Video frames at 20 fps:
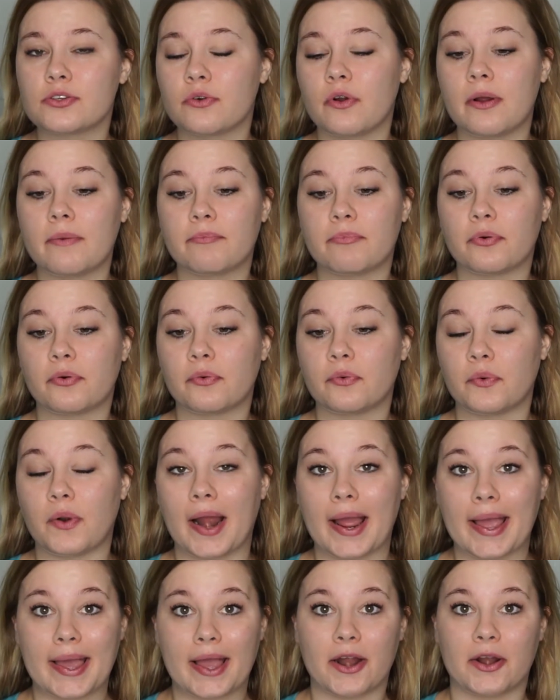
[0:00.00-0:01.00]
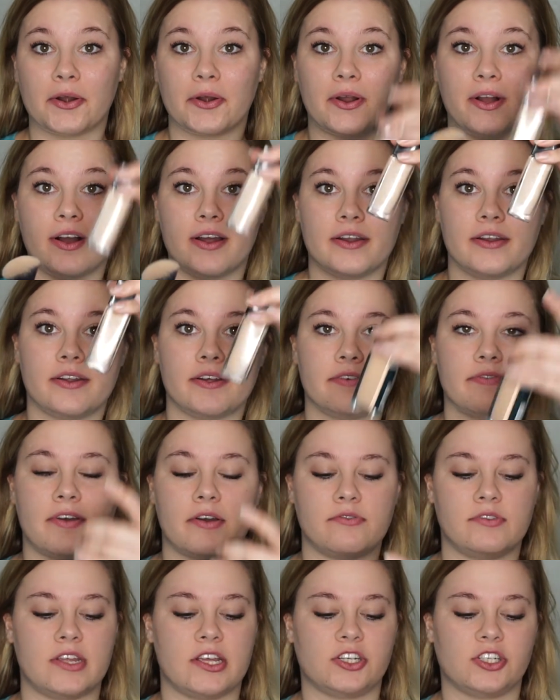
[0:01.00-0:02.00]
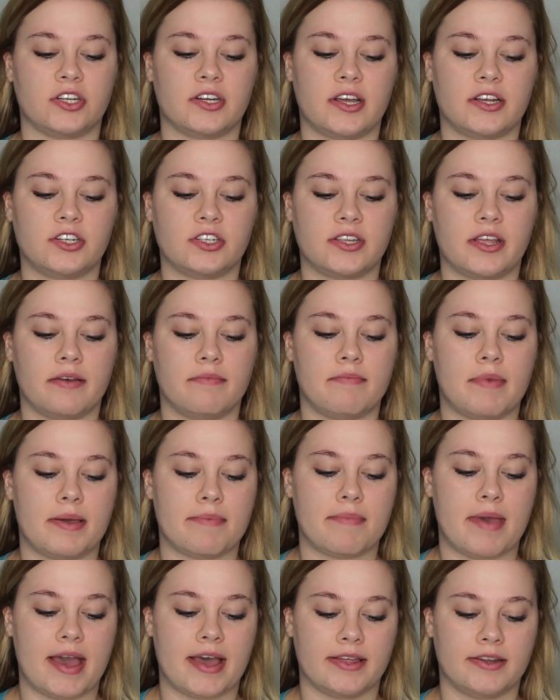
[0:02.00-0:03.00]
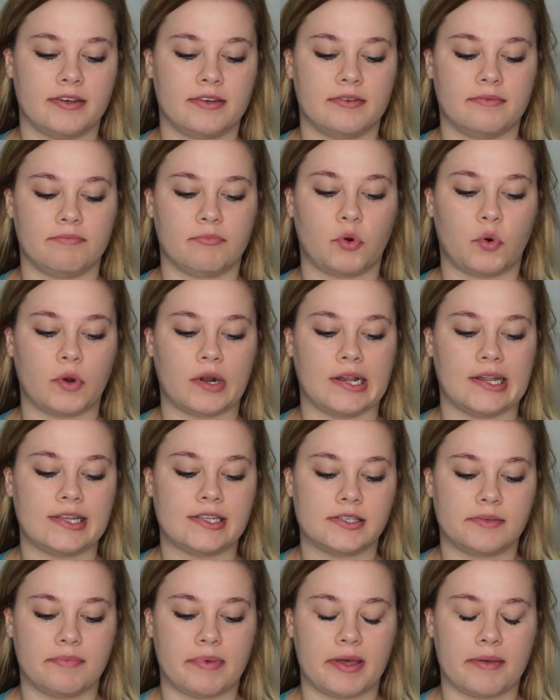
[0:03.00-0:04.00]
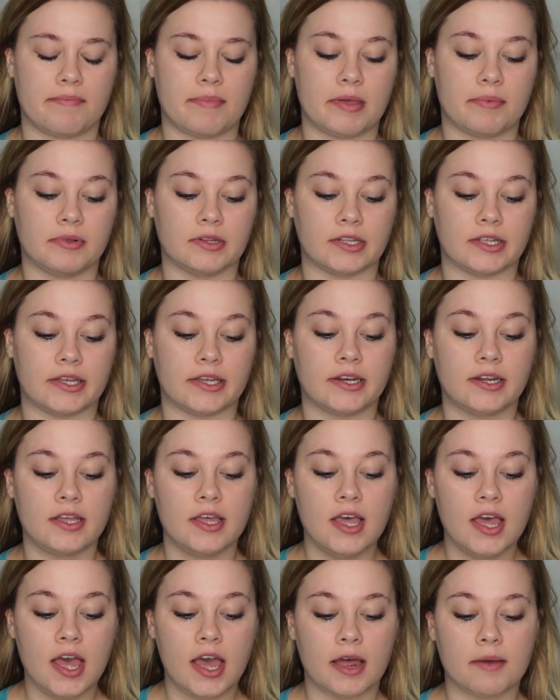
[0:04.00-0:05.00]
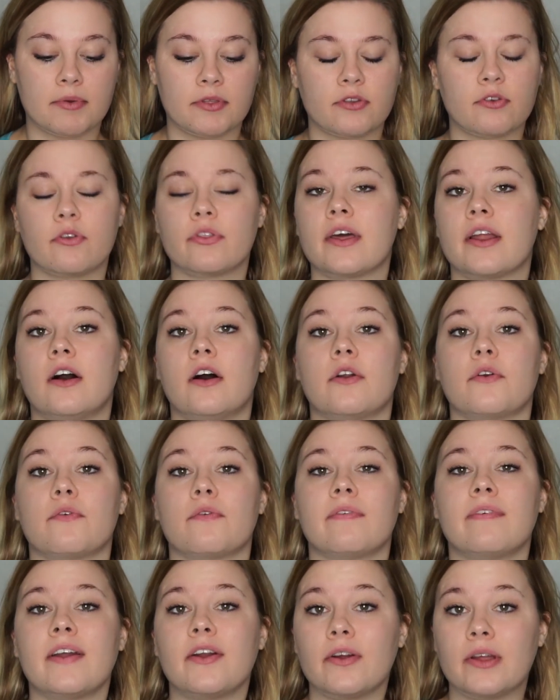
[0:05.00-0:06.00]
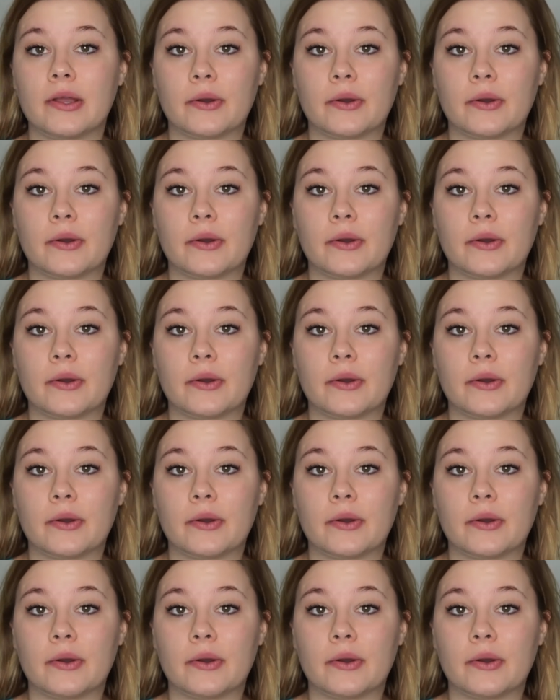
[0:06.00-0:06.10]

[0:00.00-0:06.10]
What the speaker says: throw on on foundation. I just have my Matte and Poreless by Maybelline. I'm gonna throw that on very